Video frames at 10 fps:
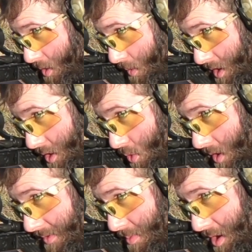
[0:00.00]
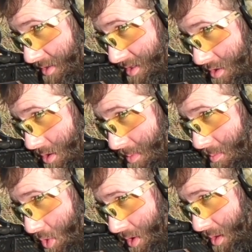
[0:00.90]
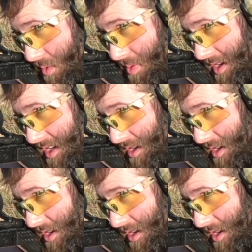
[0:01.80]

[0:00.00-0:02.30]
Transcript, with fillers: We're gonna cool off the barrel just a little bit more and then we're probably